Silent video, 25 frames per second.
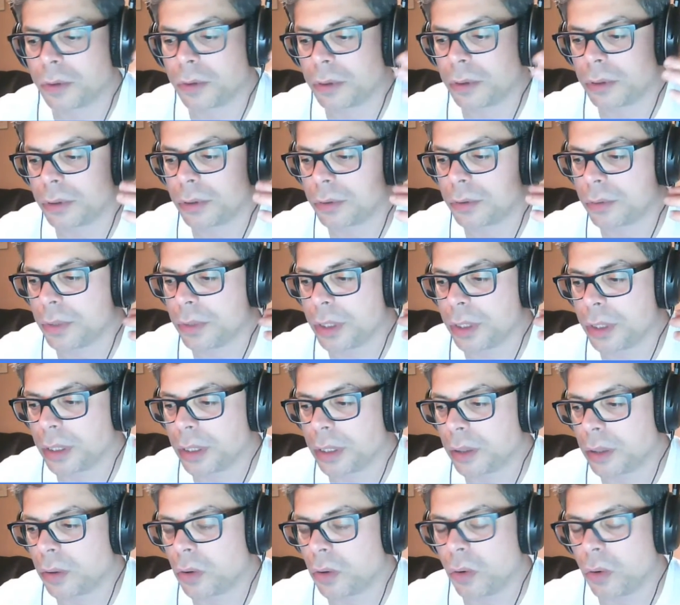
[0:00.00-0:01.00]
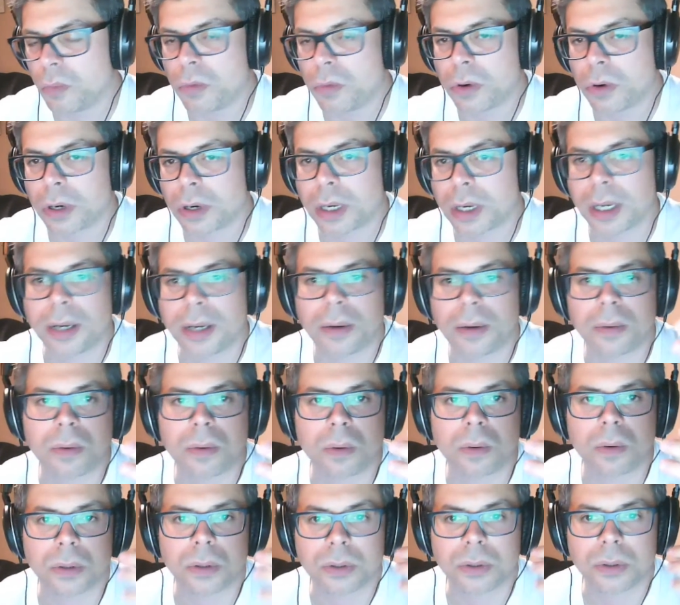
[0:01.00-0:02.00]
or doing a home workout
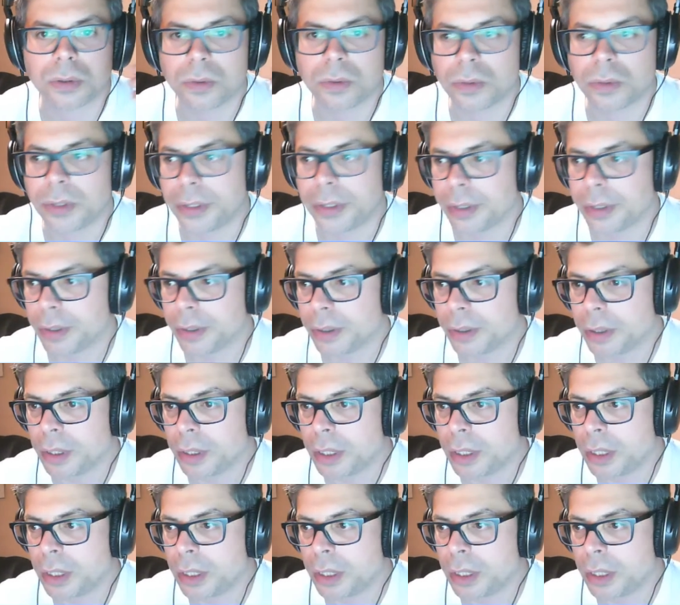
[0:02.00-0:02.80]
or doing